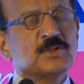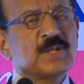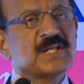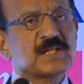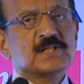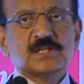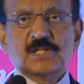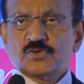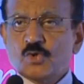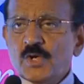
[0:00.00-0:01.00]
look at it, the
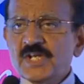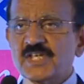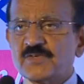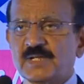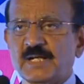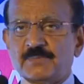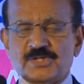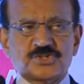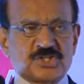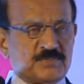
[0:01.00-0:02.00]
storage has become very
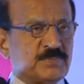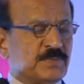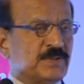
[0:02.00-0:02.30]
cheap.